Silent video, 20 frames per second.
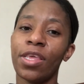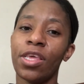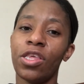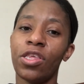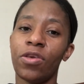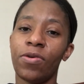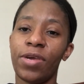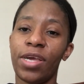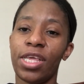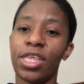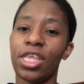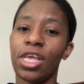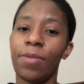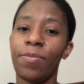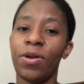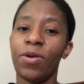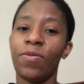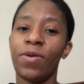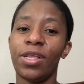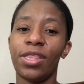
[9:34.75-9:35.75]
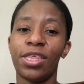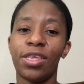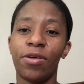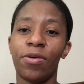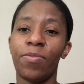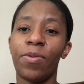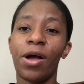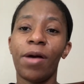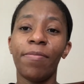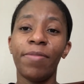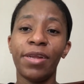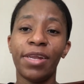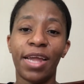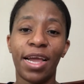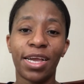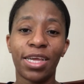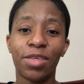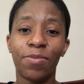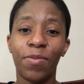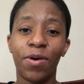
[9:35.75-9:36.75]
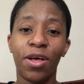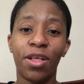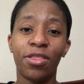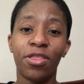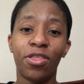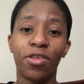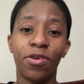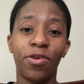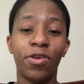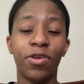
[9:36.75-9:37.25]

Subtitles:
So yes, I'm going to wait till probably next month,